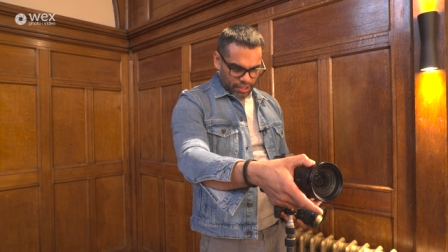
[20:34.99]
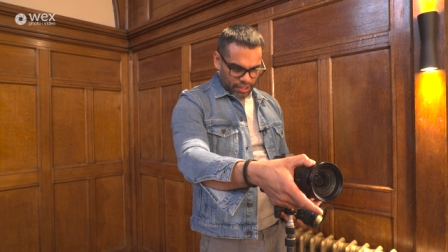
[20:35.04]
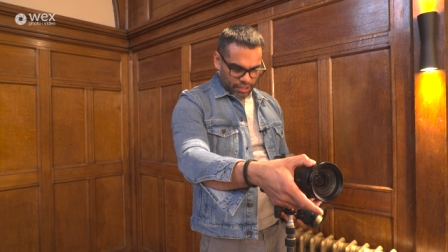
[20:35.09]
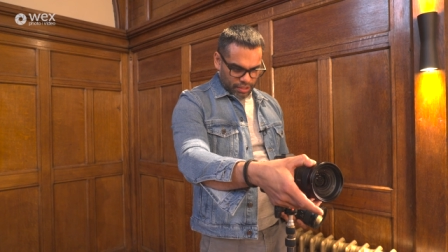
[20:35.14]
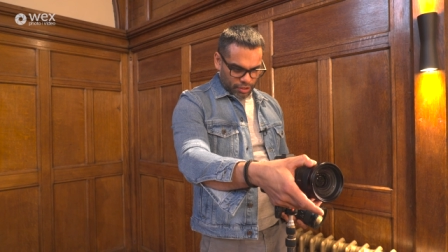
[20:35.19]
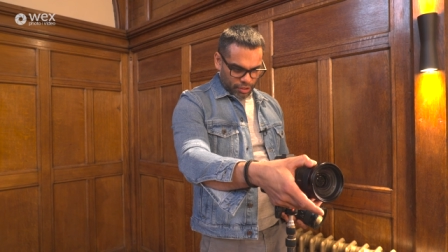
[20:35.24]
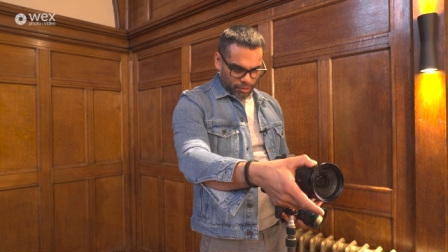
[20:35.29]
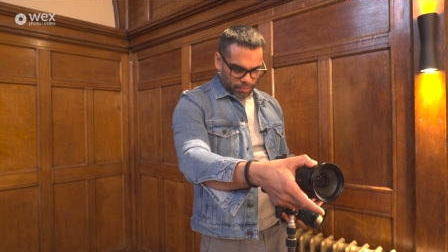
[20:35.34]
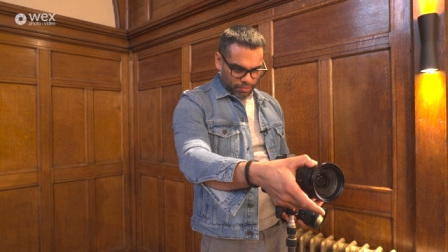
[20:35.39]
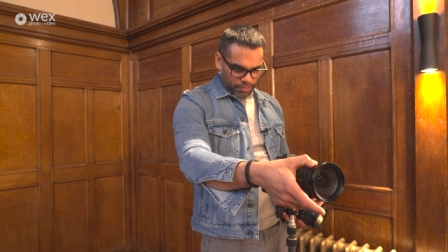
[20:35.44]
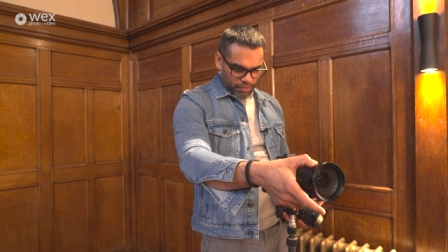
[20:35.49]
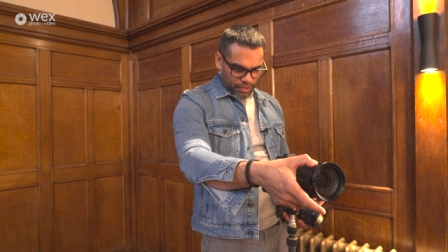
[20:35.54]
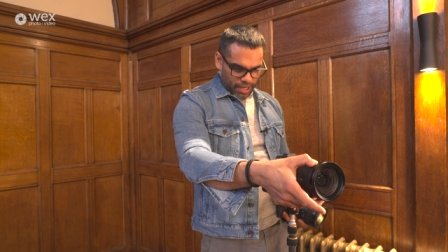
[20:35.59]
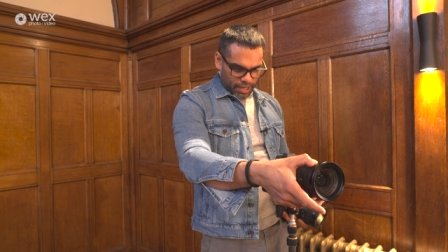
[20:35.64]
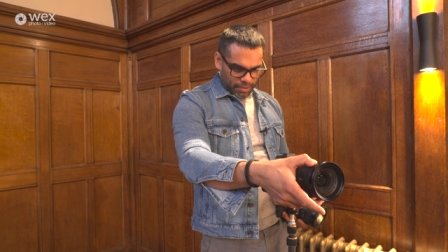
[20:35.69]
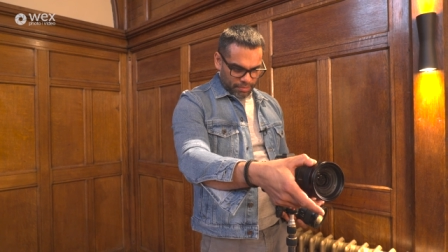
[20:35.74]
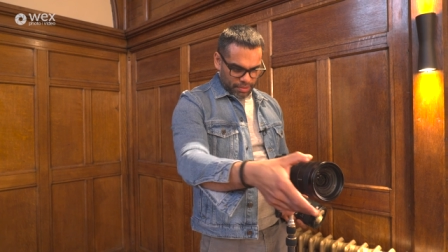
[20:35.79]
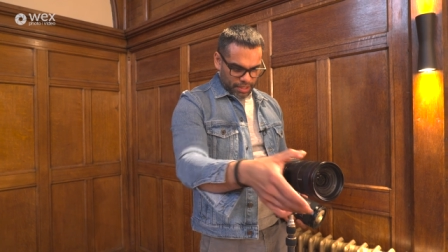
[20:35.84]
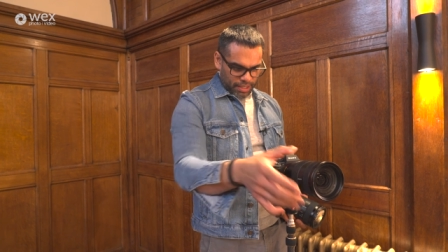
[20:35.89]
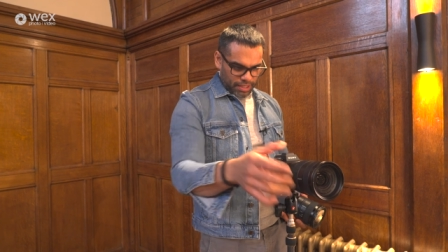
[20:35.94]
The top,
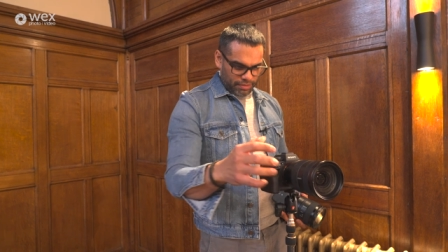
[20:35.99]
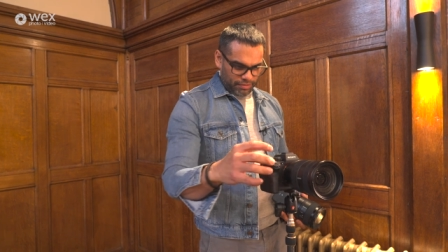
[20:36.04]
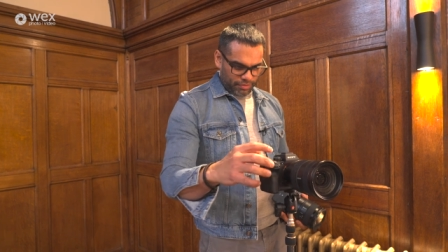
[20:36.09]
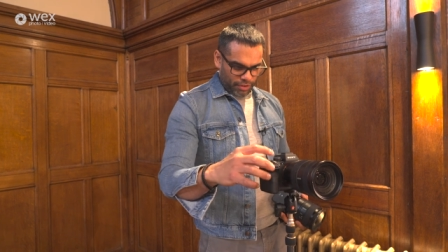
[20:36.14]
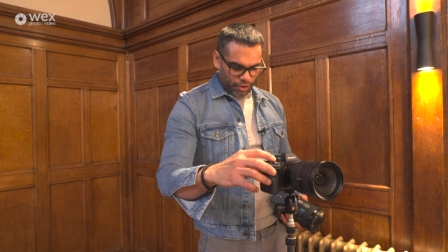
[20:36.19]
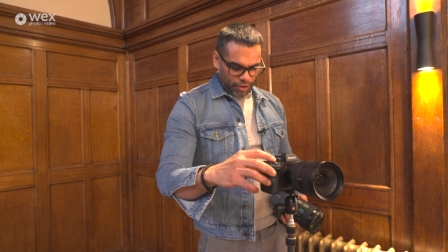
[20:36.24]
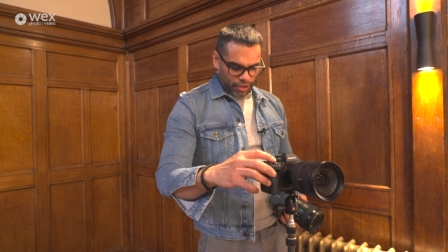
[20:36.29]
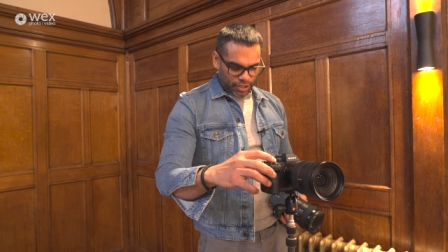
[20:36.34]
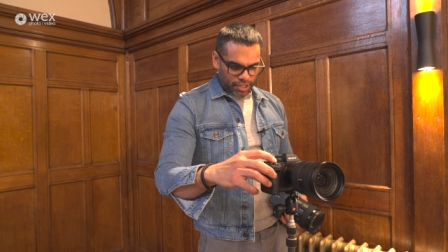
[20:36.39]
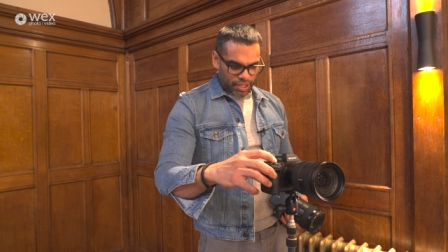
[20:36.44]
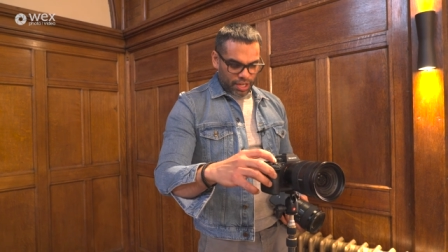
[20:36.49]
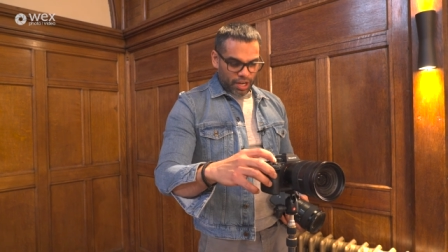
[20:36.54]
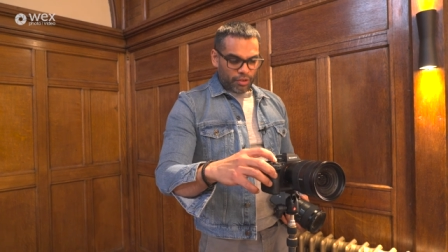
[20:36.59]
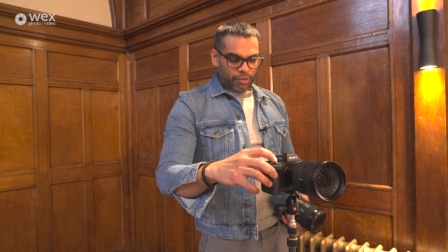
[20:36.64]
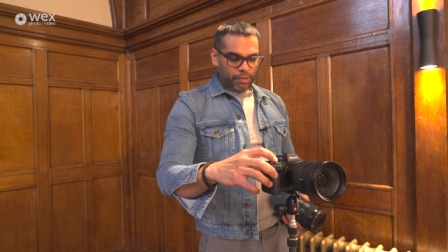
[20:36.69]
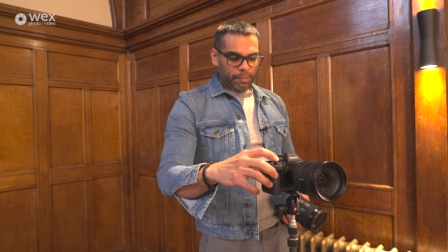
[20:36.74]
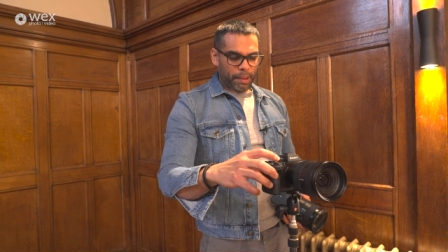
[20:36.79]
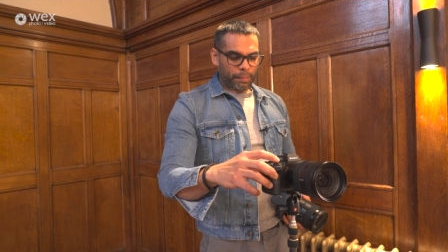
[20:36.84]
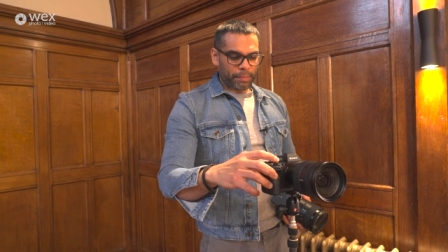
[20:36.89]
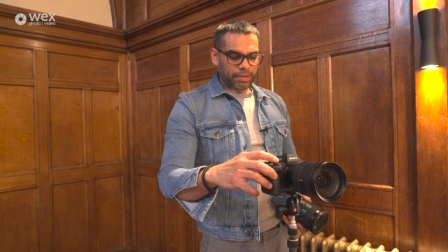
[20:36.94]
yeah, he's in focus.
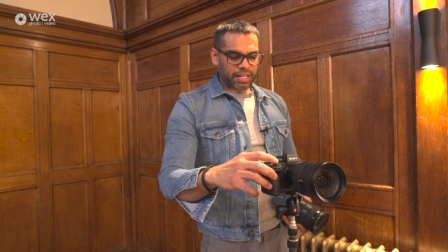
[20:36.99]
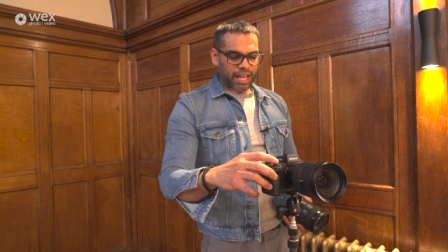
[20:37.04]
Remember,